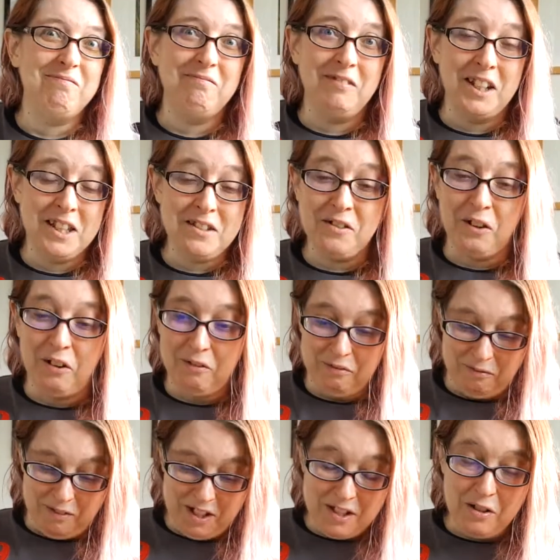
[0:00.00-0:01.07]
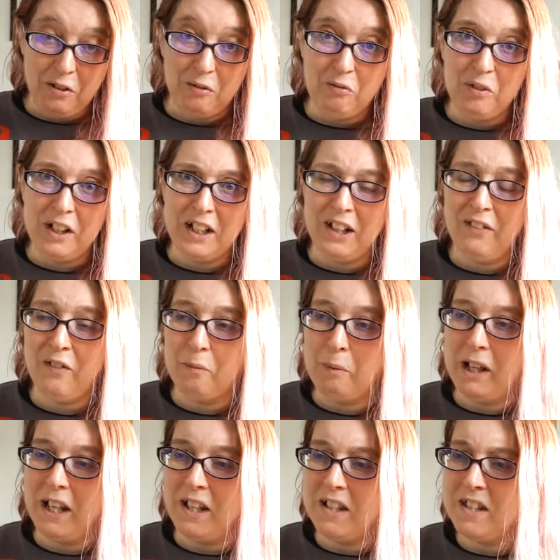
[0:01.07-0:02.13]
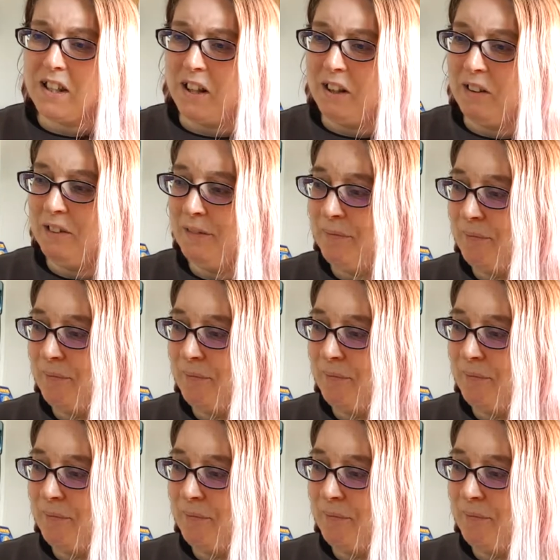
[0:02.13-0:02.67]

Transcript: It's not really for me. So